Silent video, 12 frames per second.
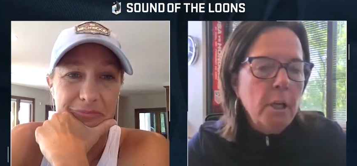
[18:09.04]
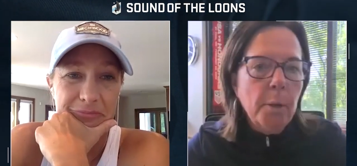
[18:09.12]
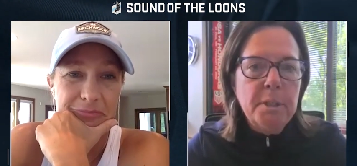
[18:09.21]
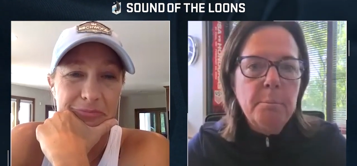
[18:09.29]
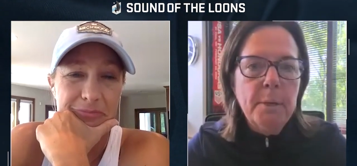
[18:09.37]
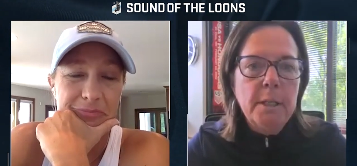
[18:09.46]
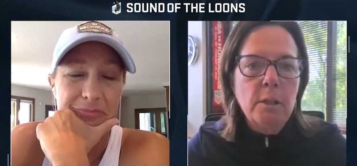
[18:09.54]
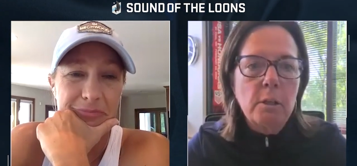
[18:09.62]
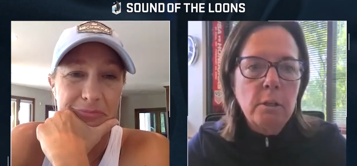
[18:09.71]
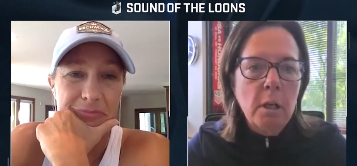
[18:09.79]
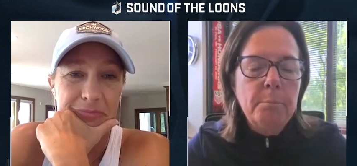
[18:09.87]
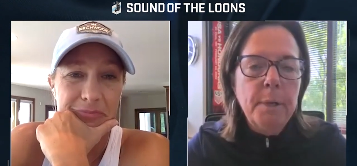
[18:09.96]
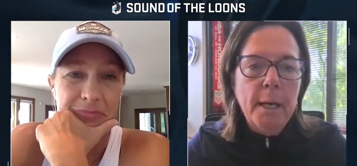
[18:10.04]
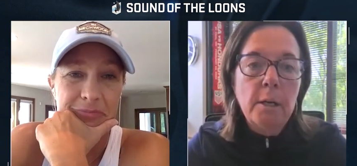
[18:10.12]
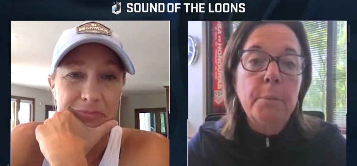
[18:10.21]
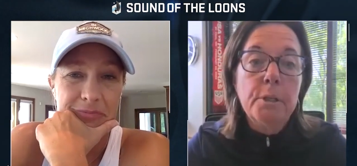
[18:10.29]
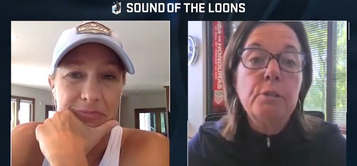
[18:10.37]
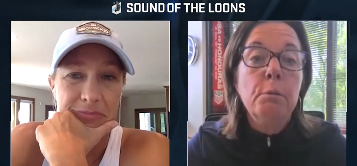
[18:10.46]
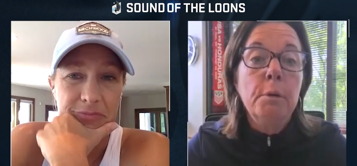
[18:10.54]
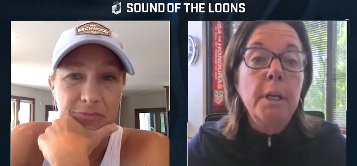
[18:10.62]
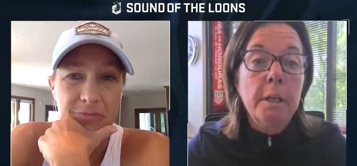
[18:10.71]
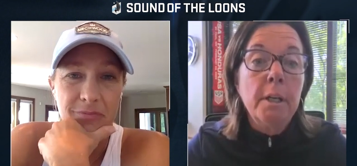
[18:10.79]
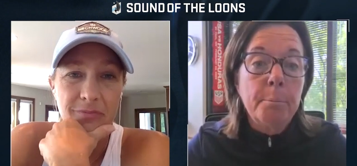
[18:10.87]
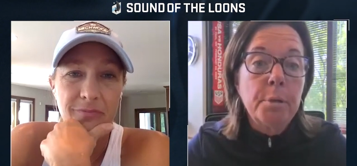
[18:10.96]
Speaker 1: helping to make the club better, but doing
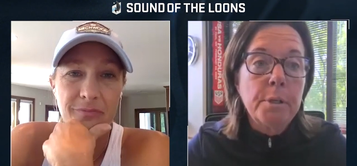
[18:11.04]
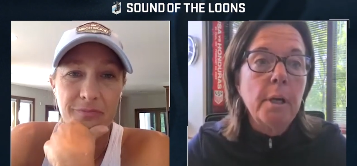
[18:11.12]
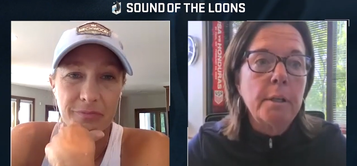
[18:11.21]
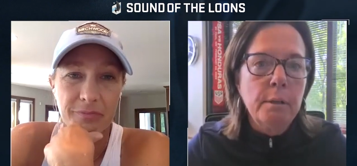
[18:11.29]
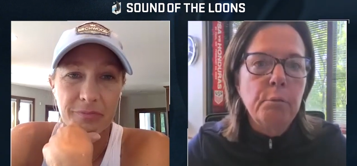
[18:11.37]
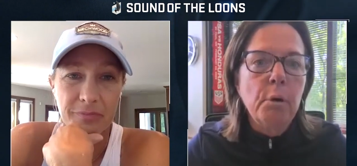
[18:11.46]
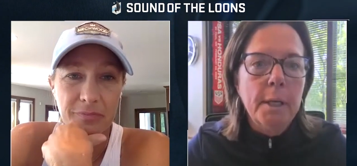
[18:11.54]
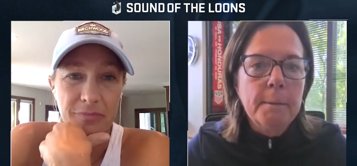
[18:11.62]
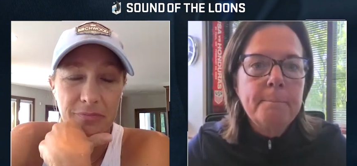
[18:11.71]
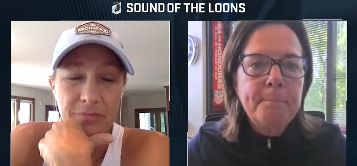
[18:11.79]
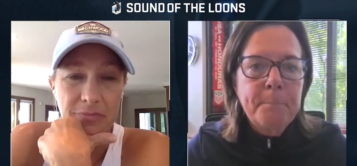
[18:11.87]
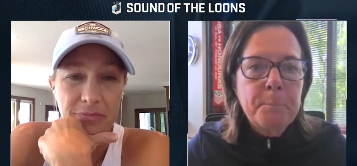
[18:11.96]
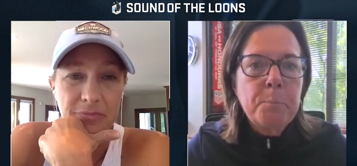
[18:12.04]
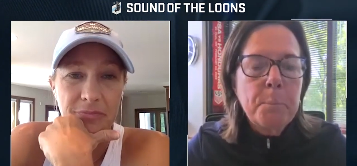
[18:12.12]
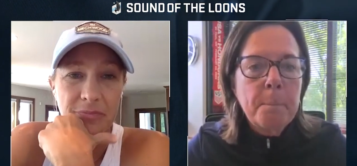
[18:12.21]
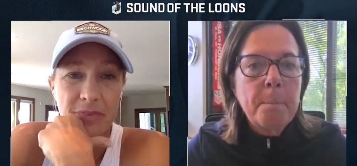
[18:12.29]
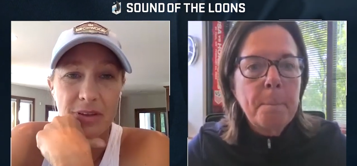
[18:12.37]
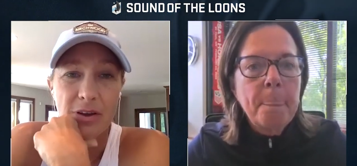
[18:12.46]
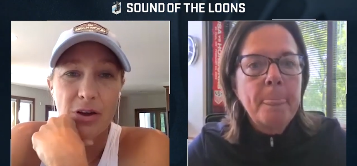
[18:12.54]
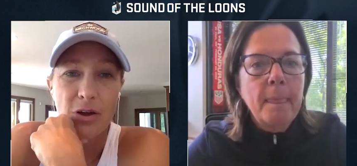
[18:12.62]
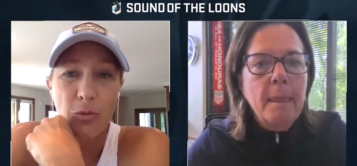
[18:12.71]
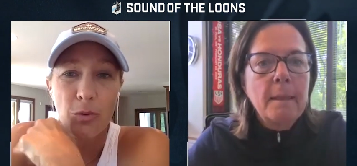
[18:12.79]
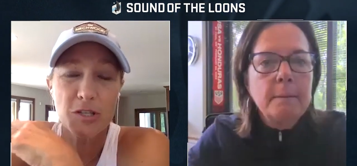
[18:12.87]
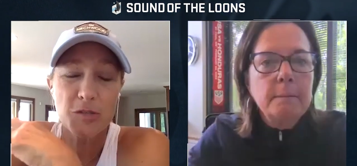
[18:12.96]
it in a productive way.
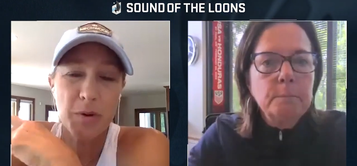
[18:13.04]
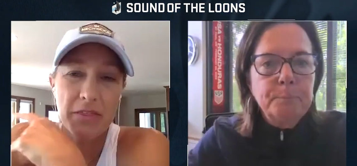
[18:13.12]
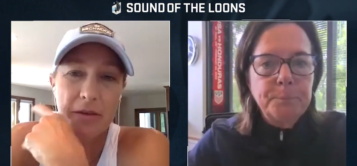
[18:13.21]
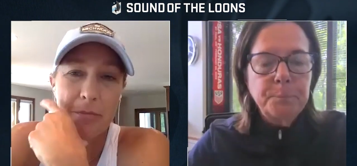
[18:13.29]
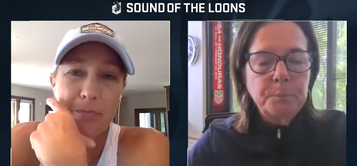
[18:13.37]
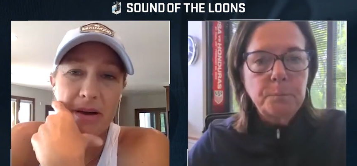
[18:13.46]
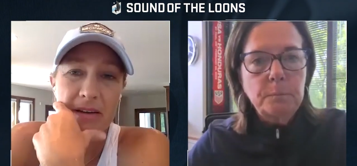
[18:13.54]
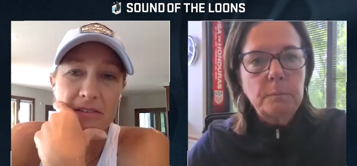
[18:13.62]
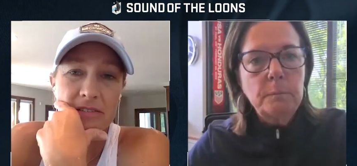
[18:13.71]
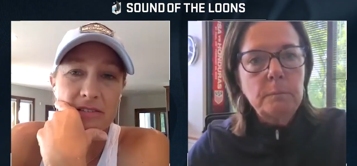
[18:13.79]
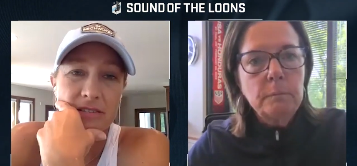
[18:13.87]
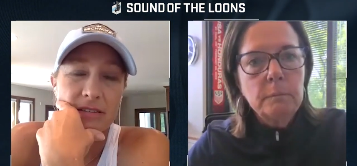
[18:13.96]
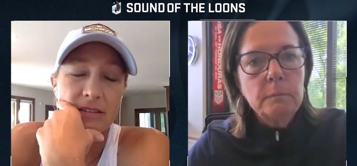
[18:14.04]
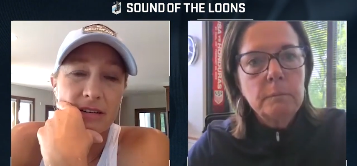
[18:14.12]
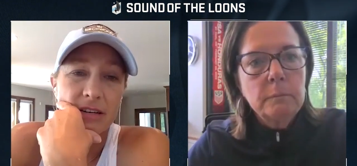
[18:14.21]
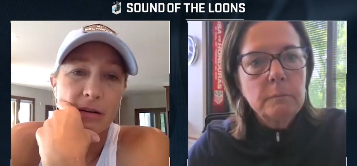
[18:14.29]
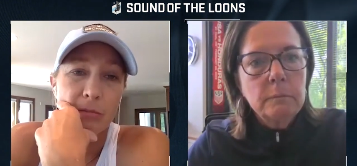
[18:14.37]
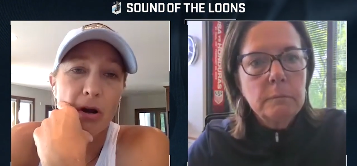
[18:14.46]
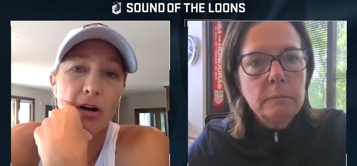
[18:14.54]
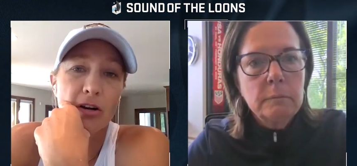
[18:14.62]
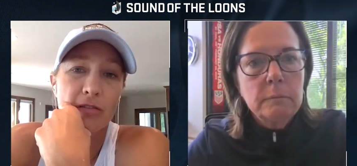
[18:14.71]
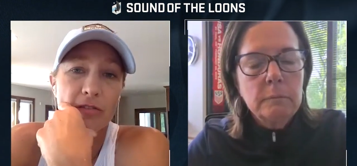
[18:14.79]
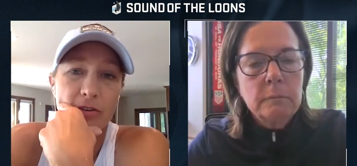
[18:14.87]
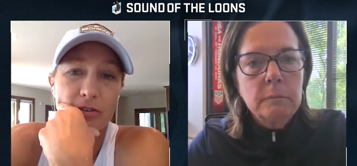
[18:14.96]
What's been the best
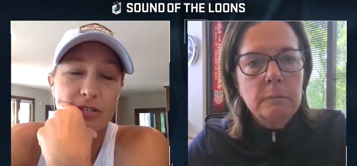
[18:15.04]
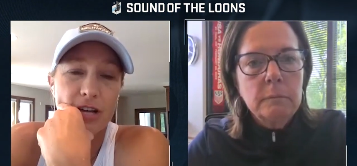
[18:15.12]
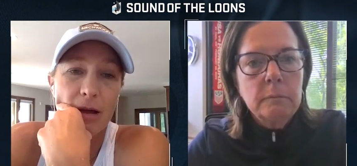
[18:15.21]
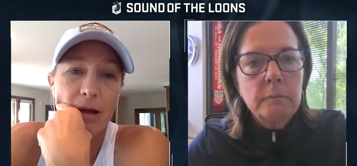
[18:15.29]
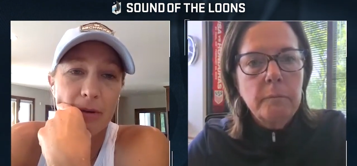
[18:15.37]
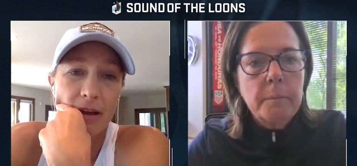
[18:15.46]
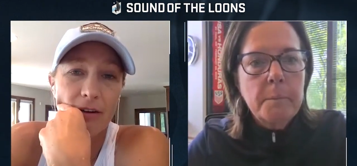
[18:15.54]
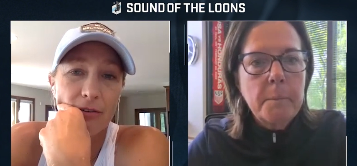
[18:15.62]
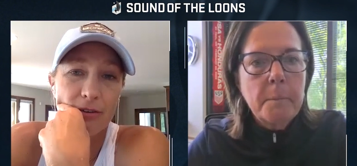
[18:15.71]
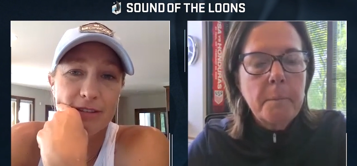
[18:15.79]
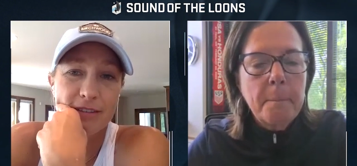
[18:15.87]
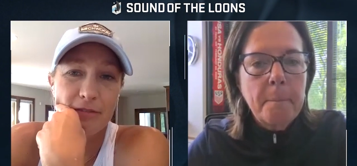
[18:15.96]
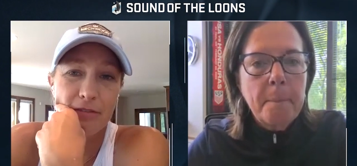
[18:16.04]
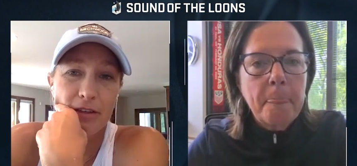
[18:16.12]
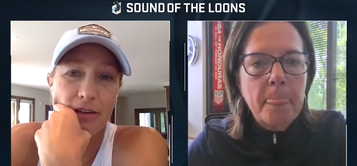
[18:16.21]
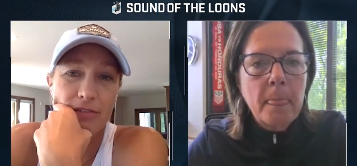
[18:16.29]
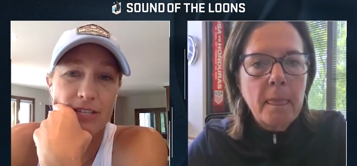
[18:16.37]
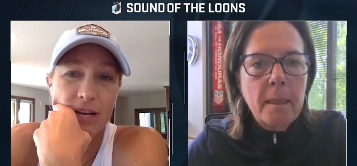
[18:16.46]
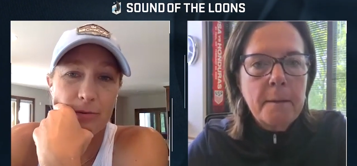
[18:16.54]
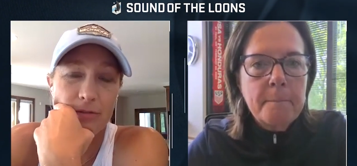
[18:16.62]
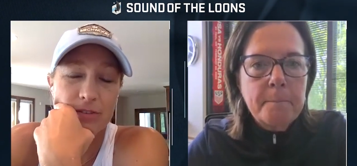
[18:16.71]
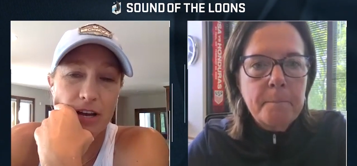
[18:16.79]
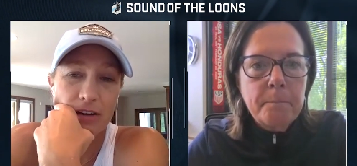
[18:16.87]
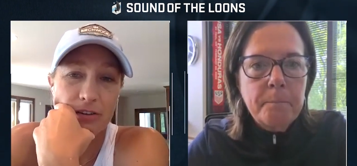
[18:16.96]
part of your
Speaker 2: job now? Because I feel like every time
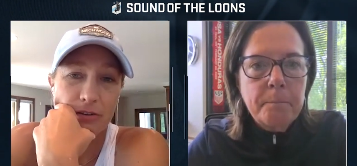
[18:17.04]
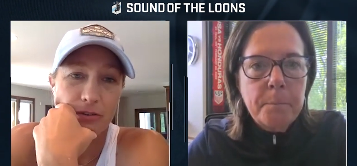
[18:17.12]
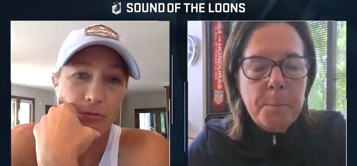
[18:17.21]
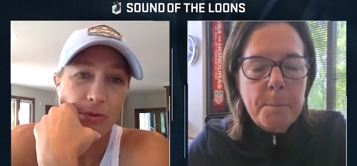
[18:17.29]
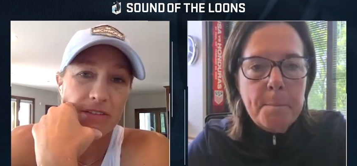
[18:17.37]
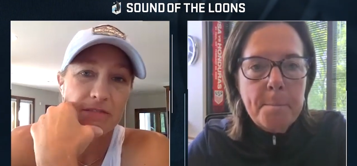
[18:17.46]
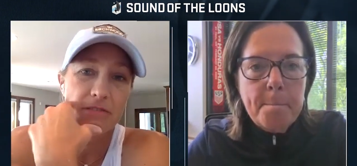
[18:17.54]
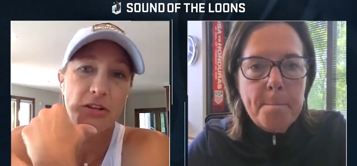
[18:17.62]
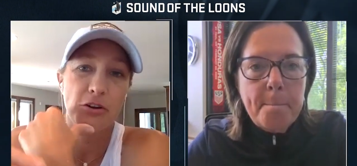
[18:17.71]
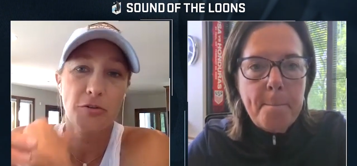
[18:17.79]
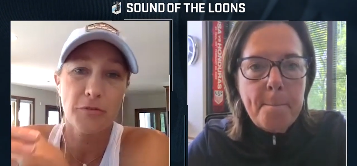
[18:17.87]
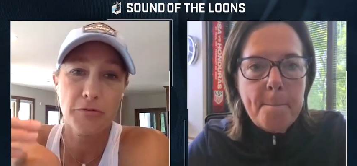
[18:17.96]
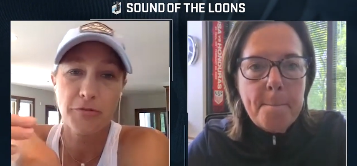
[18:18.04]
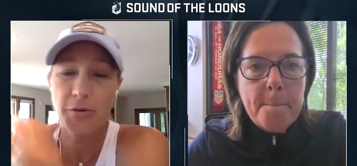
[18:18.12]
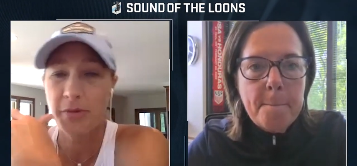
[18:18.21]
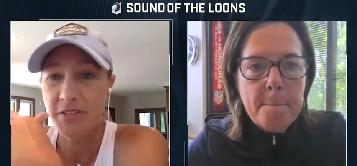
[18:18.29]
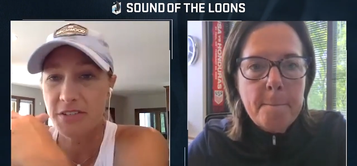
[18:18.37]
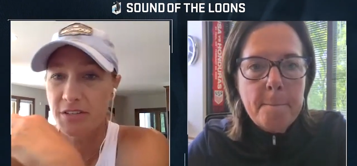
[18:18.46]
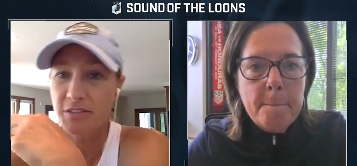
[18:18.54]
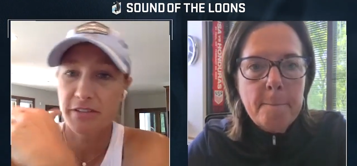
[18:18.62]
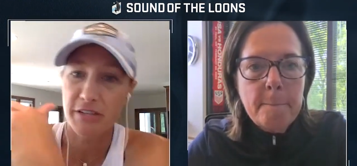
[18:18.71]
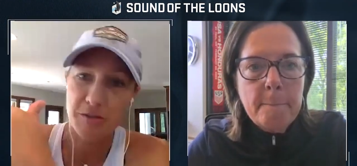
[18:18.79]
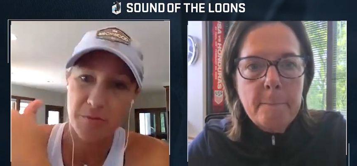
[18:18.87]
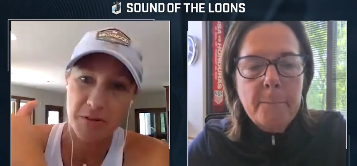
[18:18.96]
we've talked to you, you've been, you know, three months in,
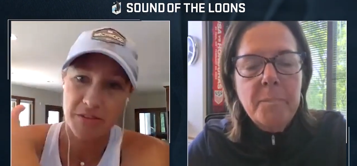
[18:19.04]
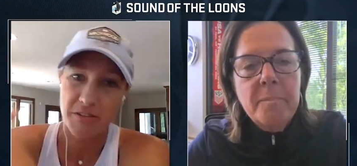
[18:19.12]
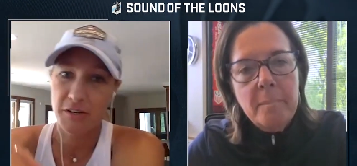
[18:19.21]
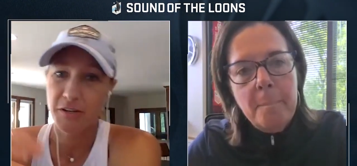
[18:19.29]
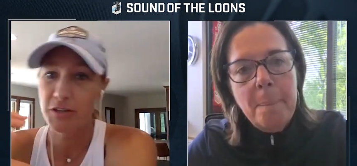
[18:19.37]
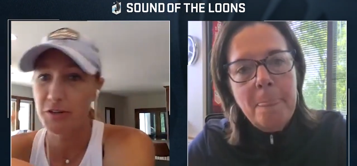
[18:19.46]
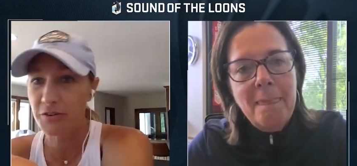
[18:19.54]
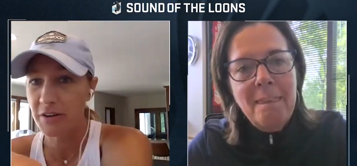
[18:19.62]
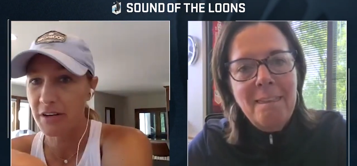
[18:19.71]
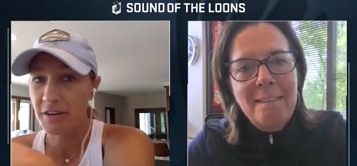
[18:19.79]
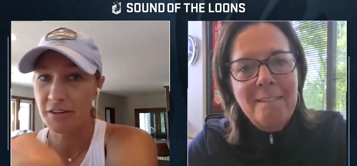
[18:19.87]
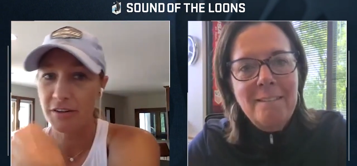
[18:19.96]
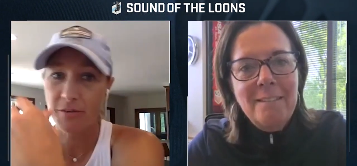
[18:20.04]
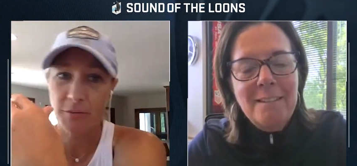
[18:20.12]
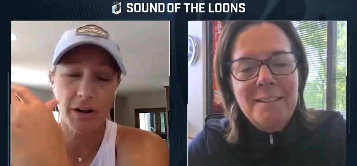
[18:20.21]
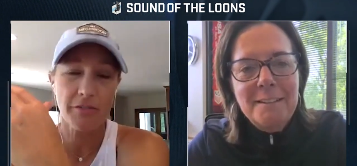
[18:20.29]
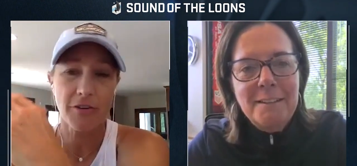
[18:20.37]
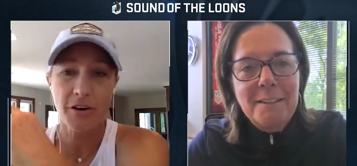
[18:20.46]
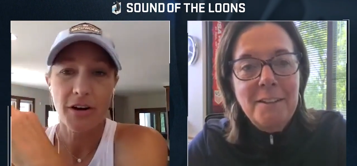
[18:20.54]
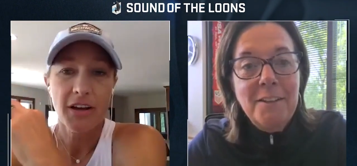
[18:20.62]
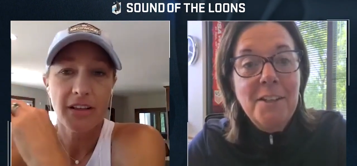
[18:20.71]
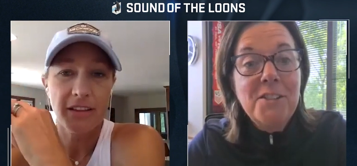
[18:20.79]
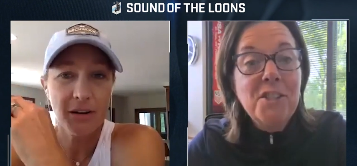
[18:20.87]
six months in, a year in, year in, whatever.
Speaker 1: This